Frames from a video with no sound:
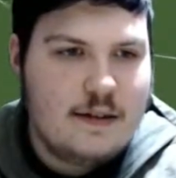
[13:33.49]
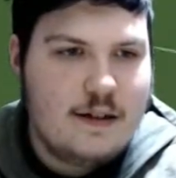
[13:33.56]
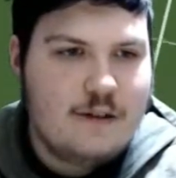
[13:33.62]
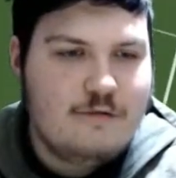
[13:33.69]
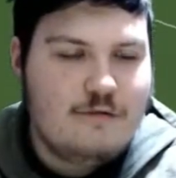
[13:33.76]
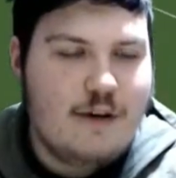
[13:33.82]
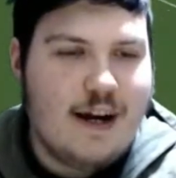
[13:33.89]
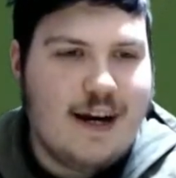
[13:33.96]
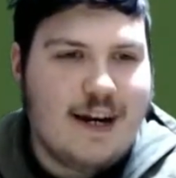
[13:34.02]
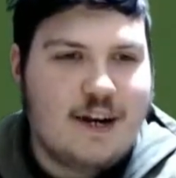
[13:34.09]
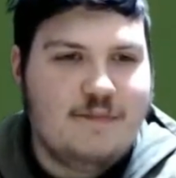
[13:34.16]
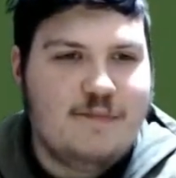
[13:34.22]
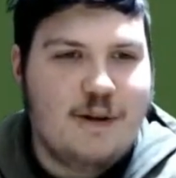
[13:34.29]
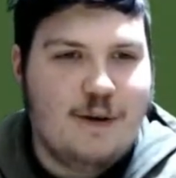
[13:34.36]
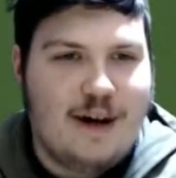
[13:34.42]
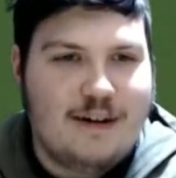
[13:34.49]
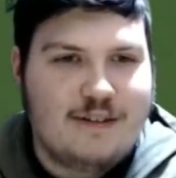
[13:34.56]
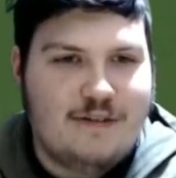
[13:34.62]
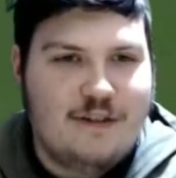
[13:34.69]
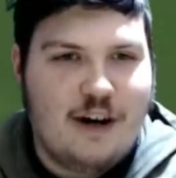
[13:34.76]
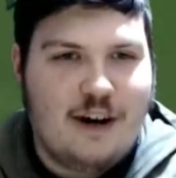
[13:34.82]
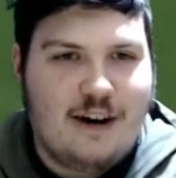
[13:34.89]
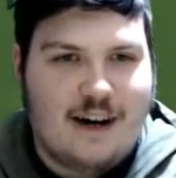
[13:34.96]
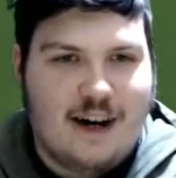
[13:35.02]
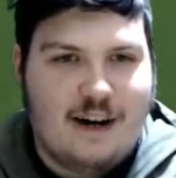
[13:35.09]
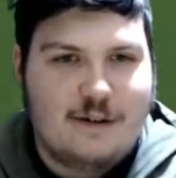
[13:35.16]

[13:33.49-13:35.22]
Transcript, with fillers: Really good ball out to Virago.